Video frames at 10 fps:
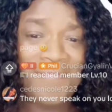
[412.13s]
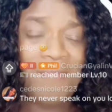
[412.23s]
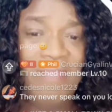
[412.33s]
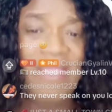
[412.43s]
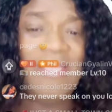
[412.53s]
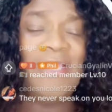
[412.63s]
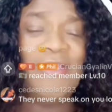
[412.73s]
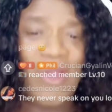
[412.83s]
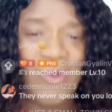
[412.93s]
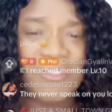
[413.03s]
meaning
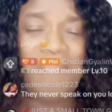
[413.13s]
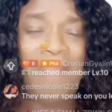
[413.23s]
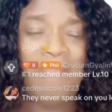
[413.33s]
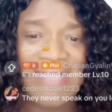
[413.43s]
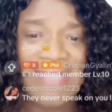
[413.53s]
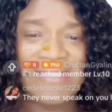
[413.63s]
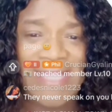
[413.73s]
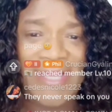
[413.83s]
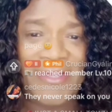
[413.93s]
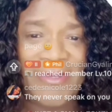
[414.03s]
Nosy
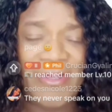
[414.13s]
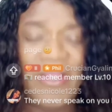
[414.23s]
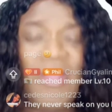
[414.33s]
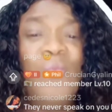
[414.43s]
Bystander,